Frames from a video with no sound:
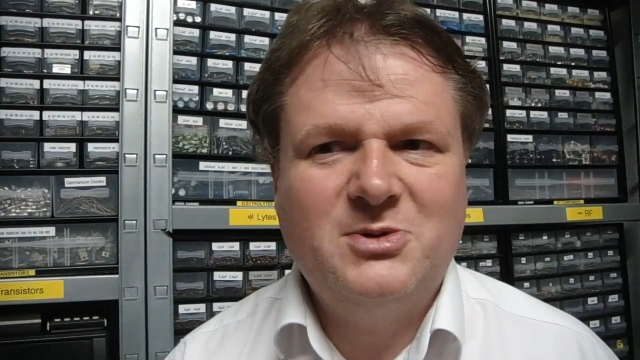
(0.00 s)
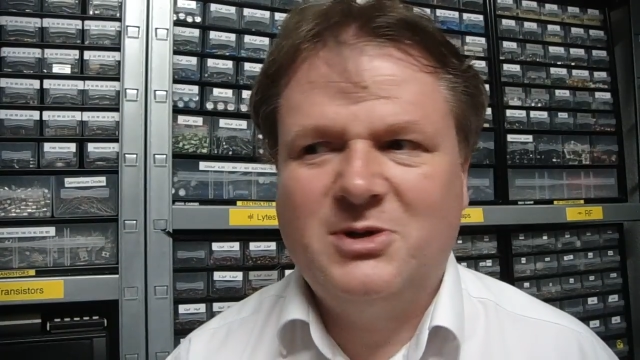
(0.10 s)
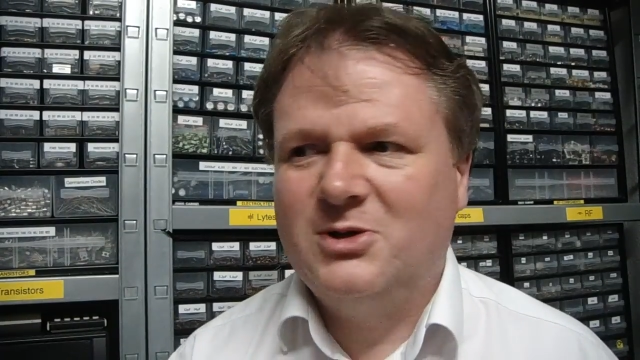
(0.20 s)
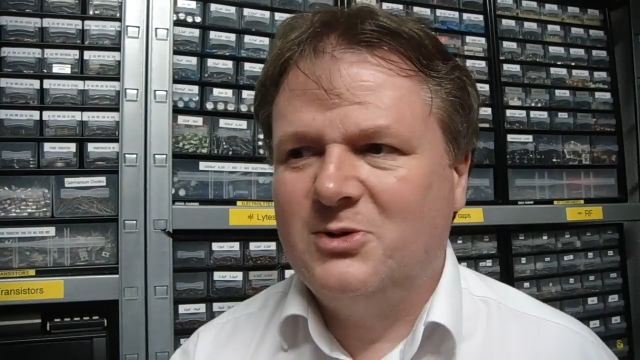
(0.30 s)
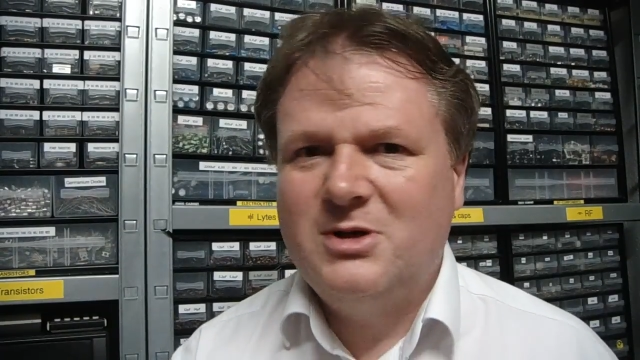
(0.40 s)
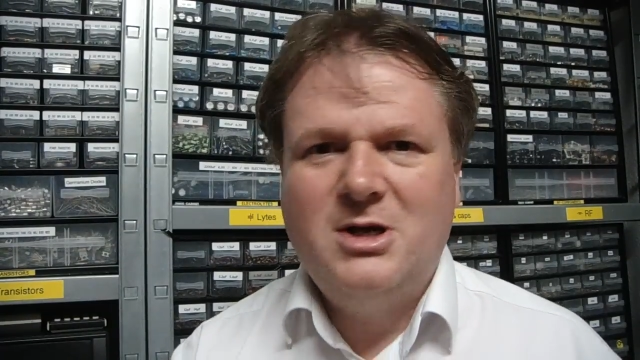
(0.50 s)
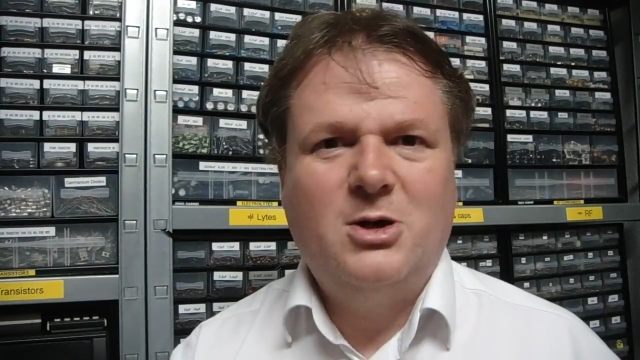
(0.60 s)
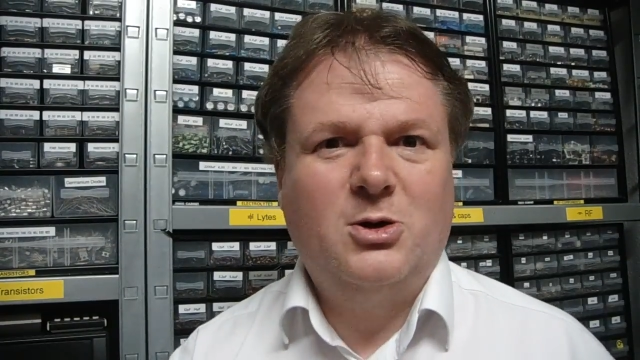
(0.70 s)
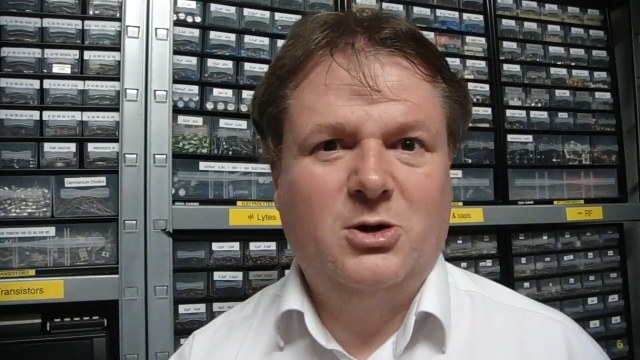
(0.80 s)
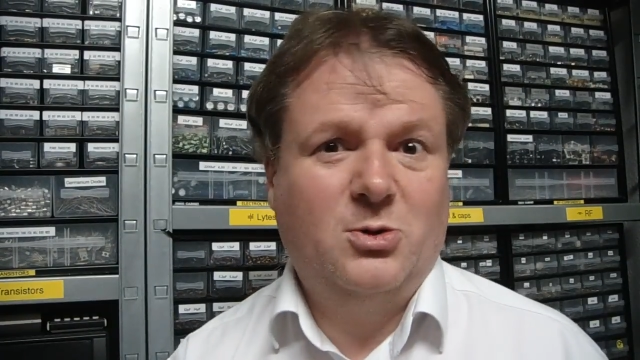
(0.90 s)
you know,
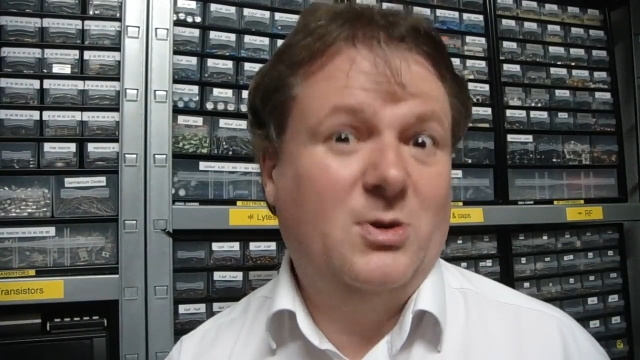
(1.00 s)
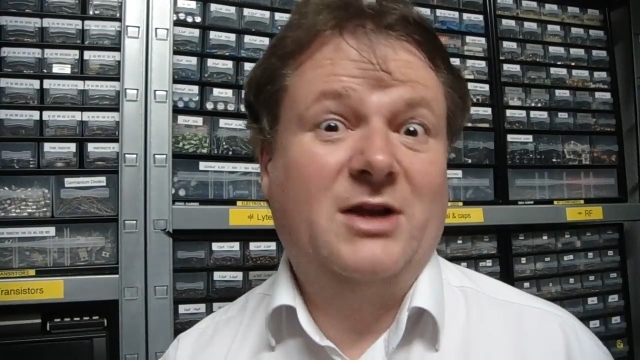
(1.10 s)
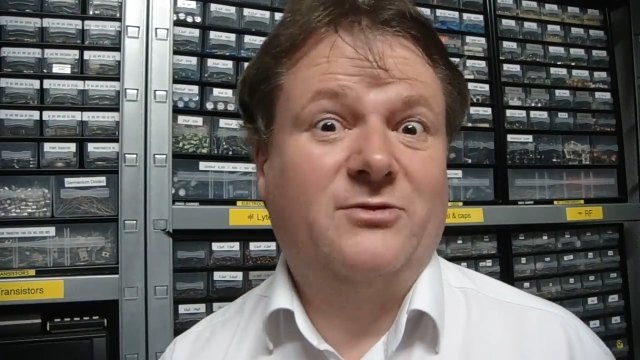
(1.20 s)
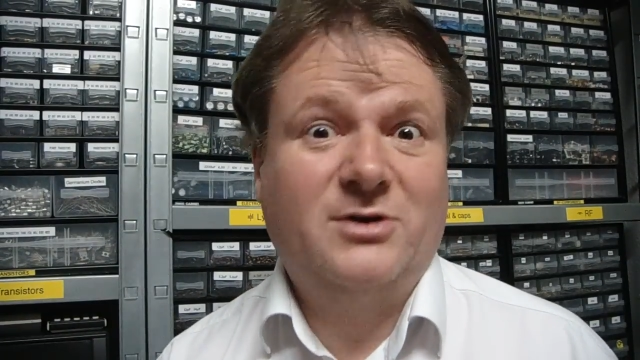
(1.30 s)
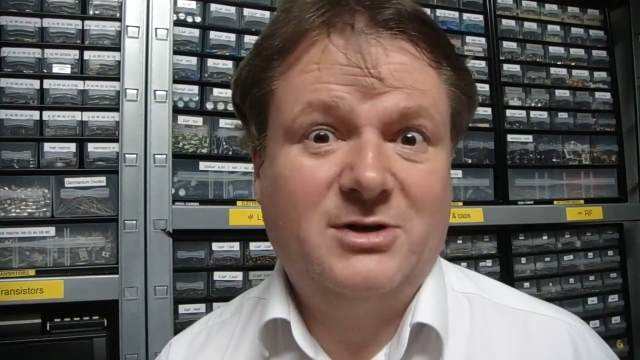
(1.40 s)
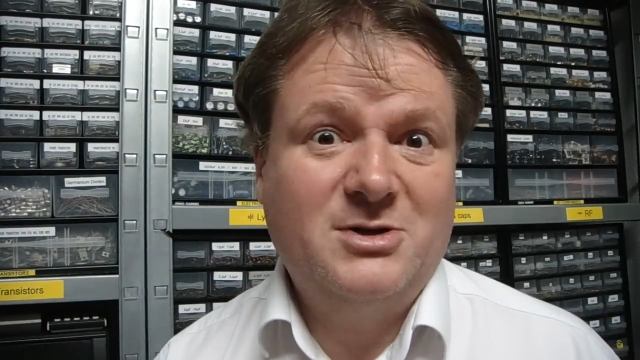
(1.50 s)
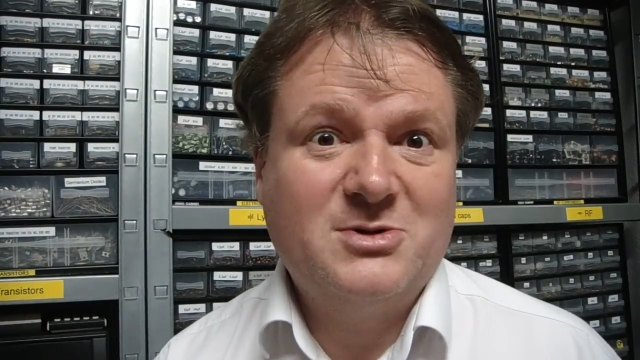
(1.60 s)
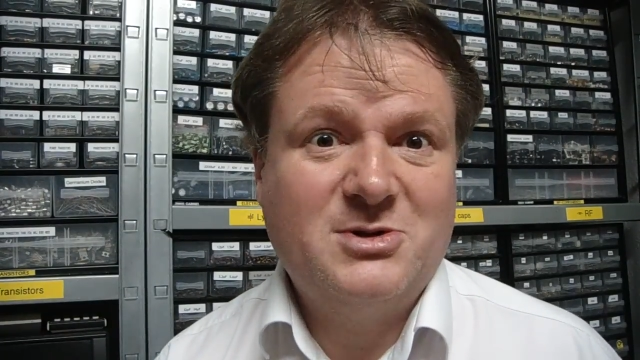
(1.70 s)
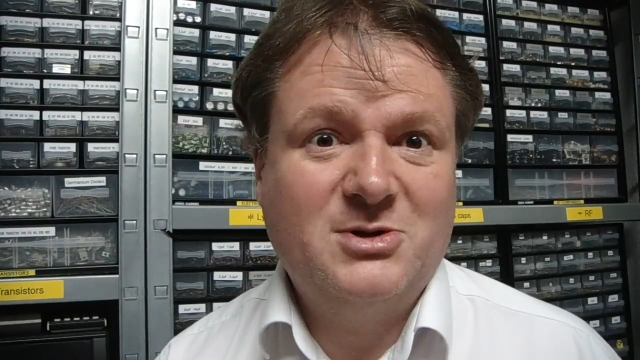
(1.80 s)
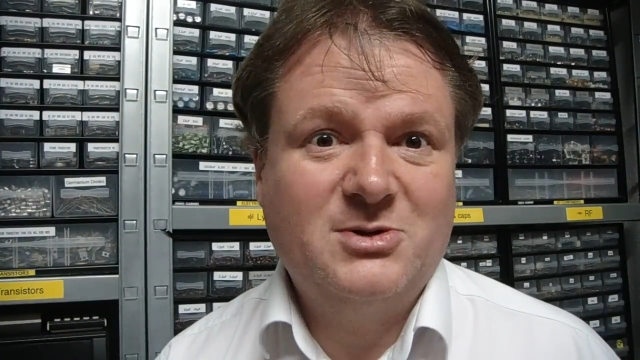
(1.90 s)
or your grandfather
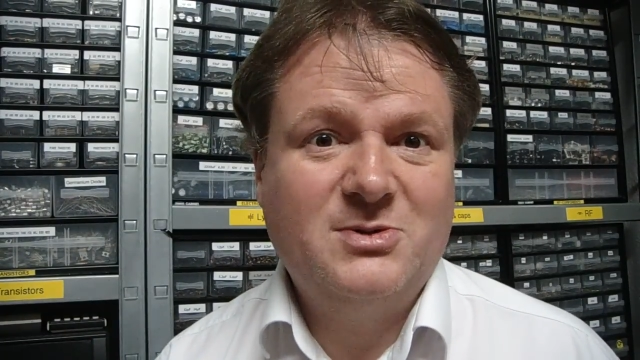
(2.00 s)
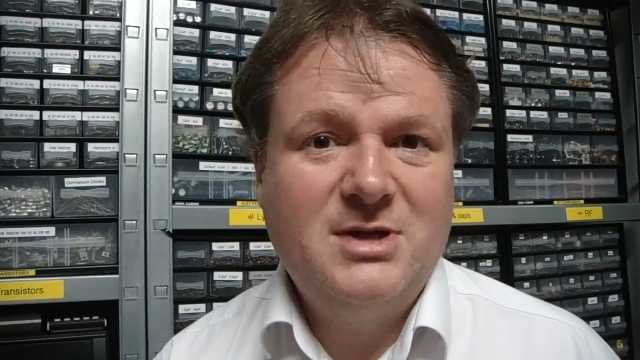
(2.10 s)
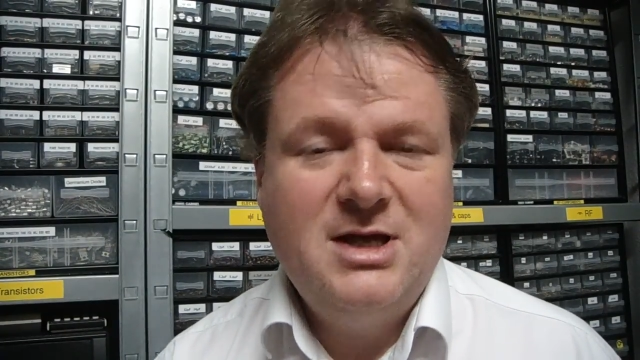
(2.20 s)
used to do.